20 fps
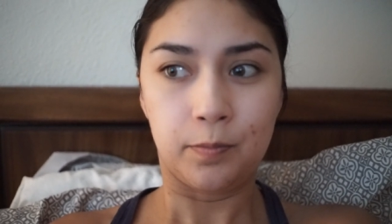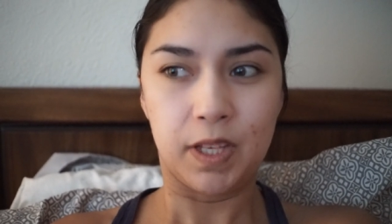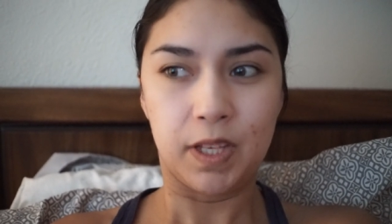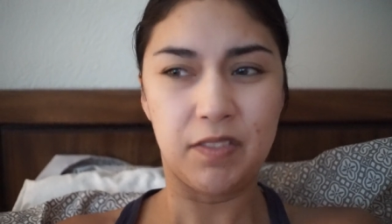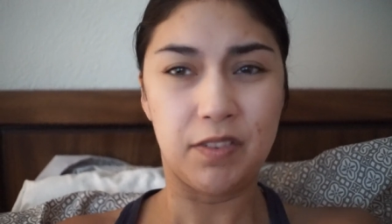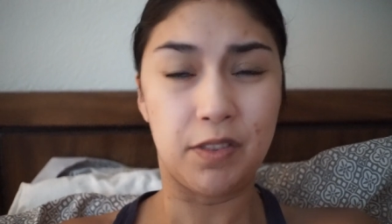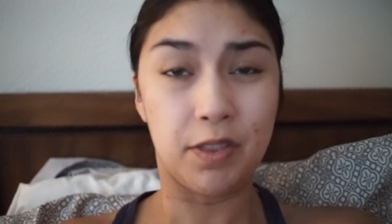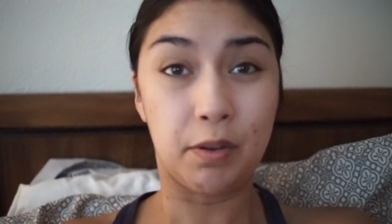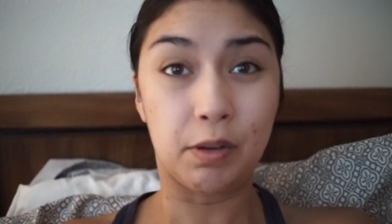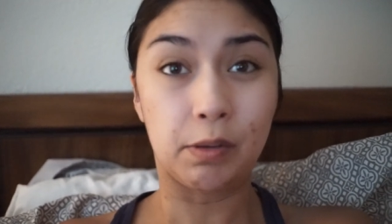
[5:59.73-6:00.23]

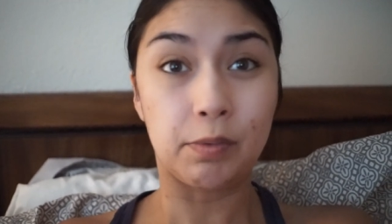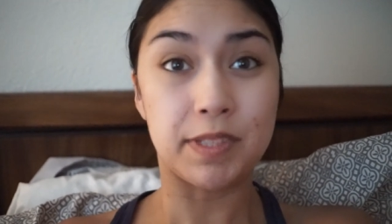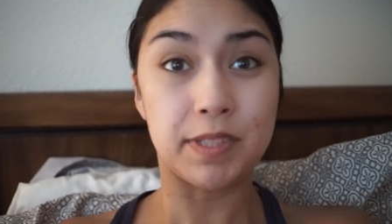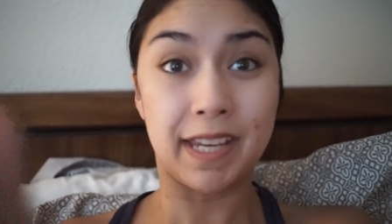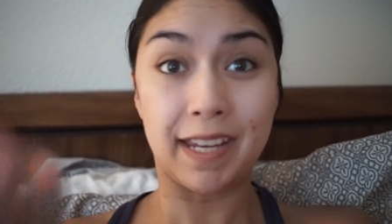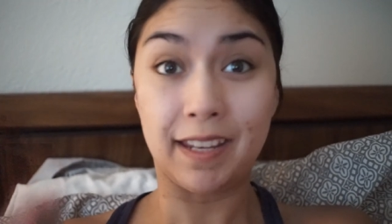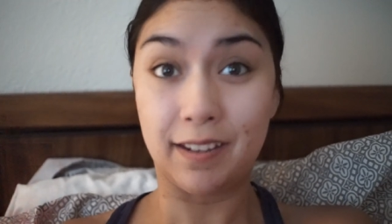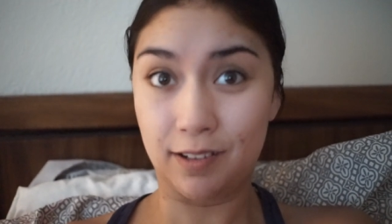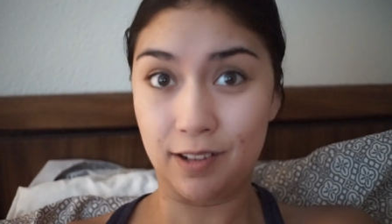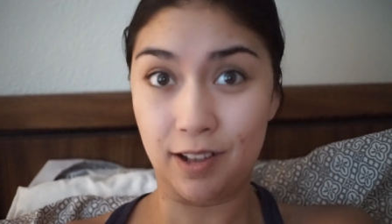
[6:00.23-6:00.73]
even though it was
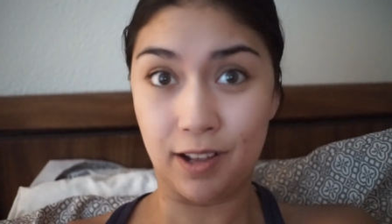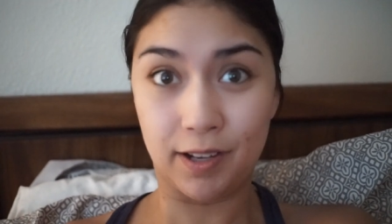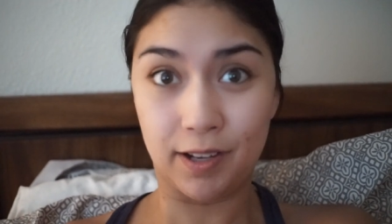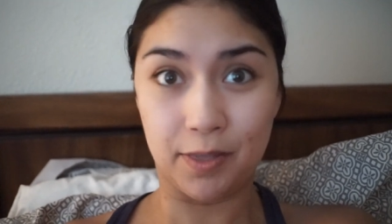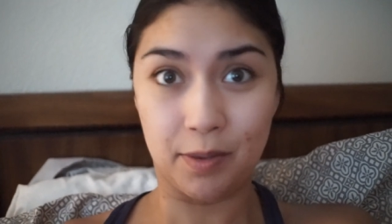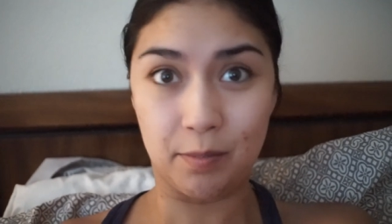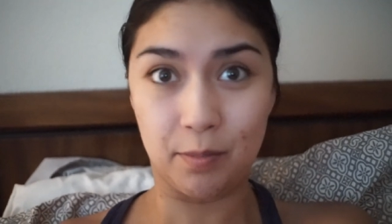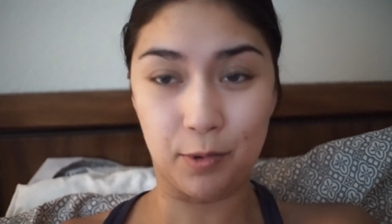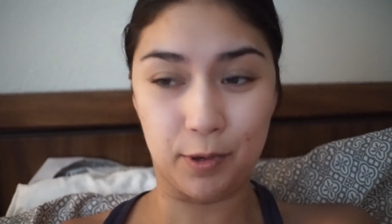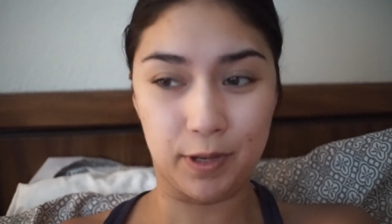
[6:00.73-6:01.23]
8 o'clock
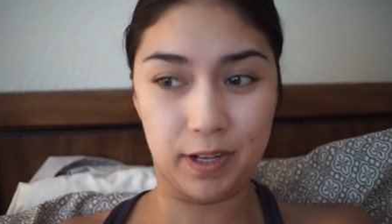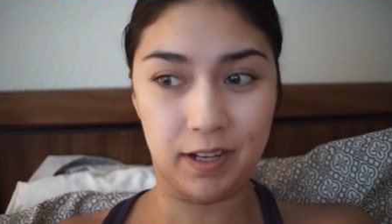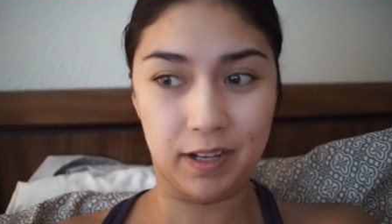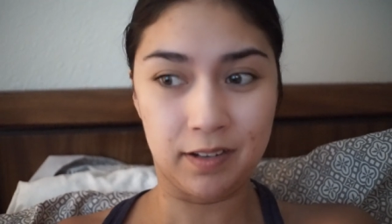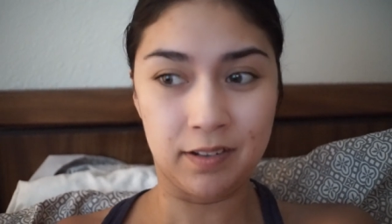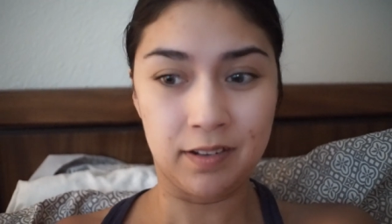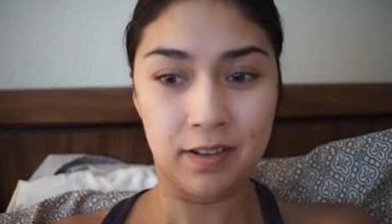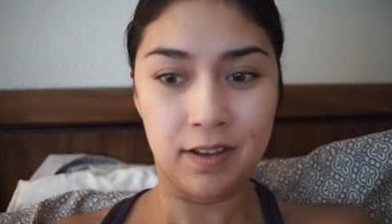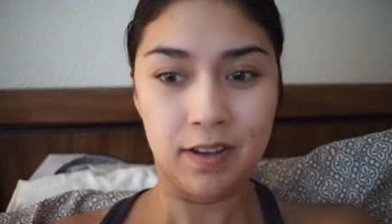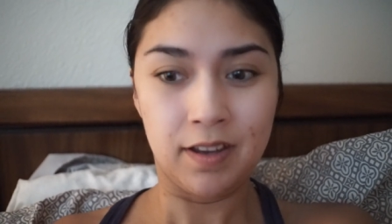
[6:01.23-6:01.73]
in the
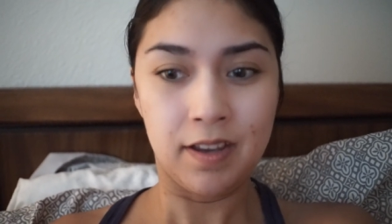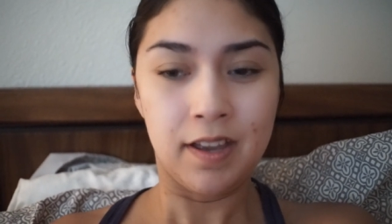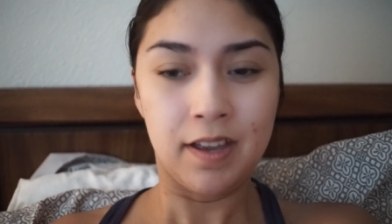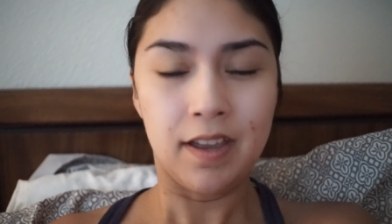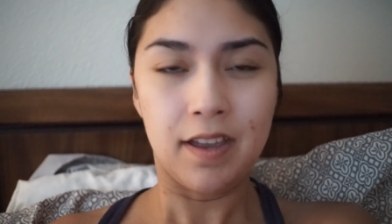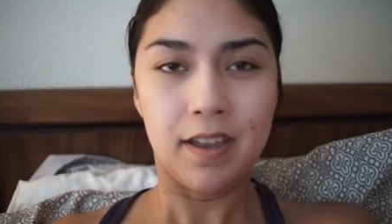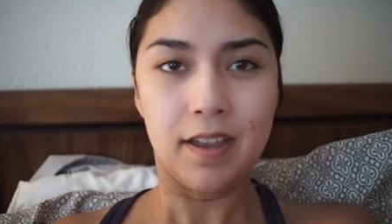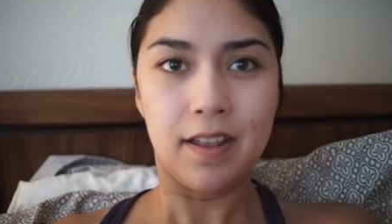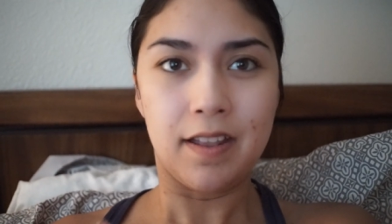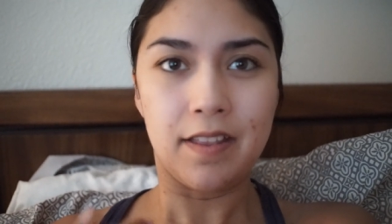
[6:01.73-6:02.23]
morning.
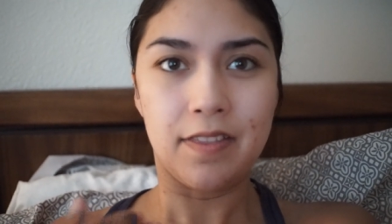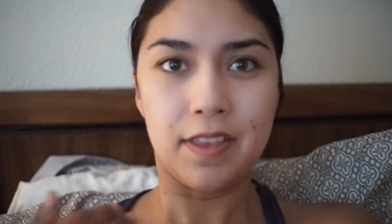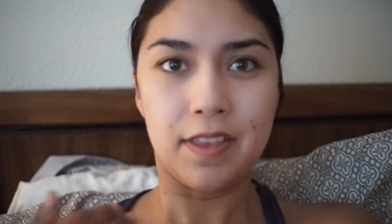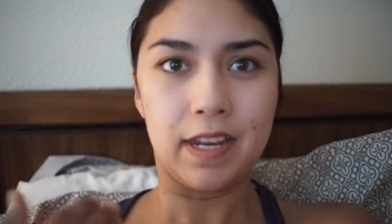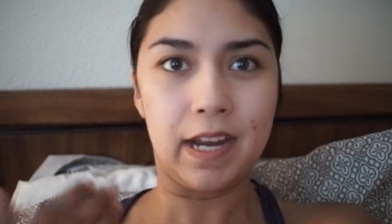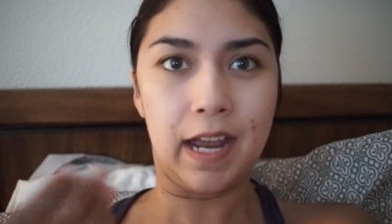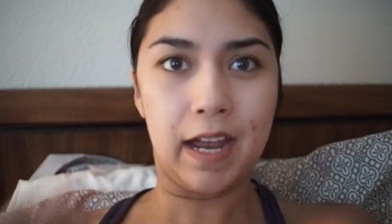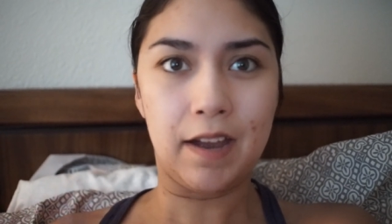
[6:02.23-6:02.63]
And then